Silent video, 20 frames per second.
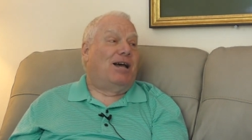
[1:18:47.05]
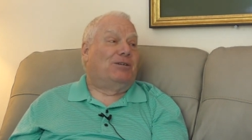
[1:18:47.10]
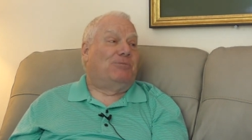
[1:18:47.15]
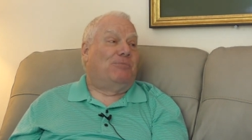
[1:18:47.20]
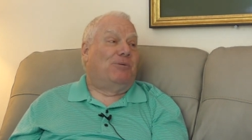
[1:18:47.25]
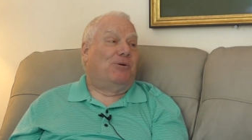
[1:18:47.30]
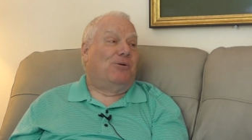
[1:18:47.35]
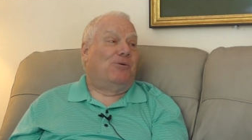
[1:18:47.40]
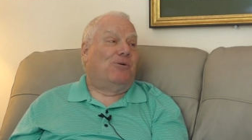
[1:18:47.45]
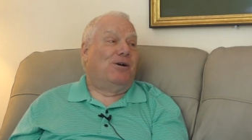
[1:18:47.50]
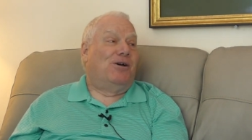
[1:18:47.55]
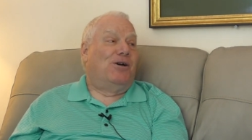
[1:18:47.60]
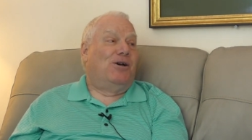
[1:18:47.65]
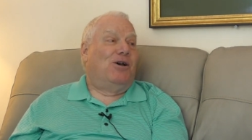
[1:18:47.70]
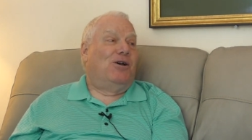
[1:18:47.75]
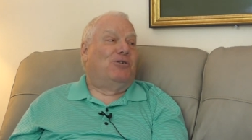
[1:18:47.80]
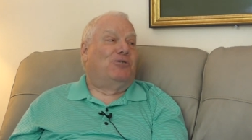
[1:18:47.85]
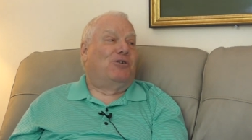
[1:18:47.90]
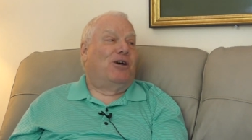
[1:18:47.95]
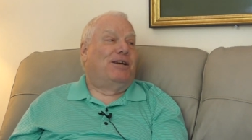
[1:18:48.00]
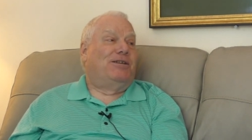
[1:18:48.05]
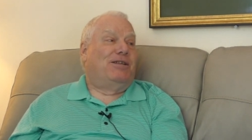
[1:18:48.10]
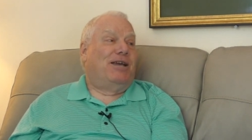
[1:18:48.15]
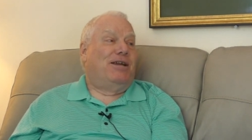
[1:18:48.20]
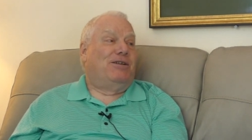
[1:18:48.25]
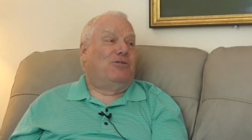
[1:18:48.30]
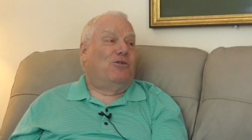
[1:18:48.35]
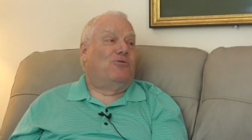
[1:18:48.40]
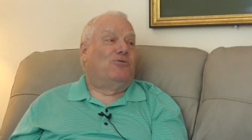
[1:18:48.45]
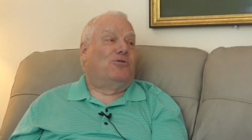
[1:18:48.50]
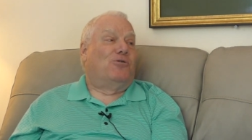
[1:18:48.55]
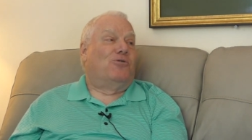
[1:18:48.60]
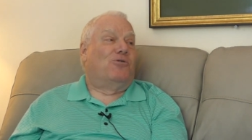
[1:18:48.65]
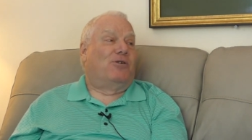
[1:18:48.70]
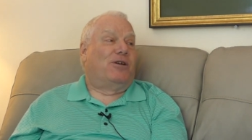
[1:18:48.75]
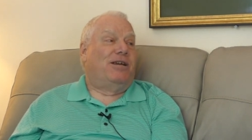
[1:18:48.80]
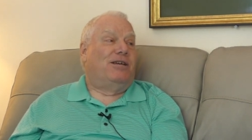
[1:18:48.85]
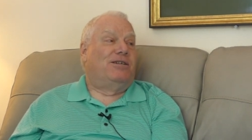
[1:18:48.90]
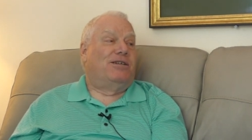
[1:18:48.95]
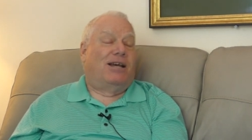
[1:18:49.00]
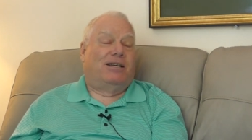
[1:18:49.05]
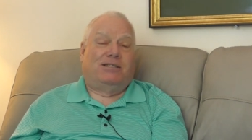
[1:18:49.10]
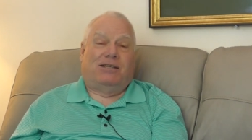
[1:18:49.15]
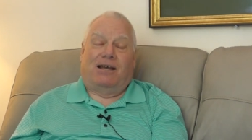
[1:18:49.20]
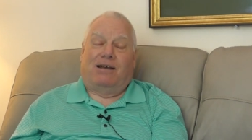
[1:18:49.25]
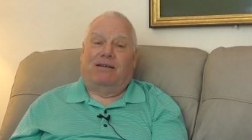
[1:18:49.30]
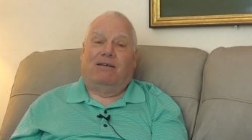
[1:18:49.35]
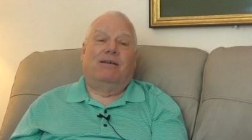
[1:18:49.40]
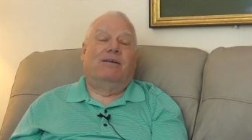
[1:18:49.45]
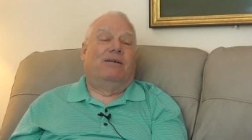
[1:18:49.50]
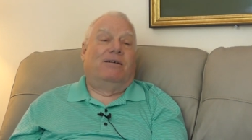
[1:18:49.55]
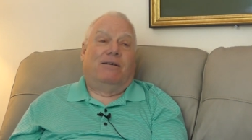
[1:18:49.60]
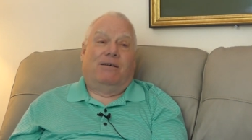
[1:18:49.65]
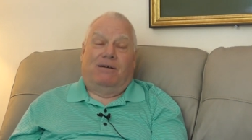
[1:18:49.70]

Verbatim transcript: hospital. So I take those cookies. I say,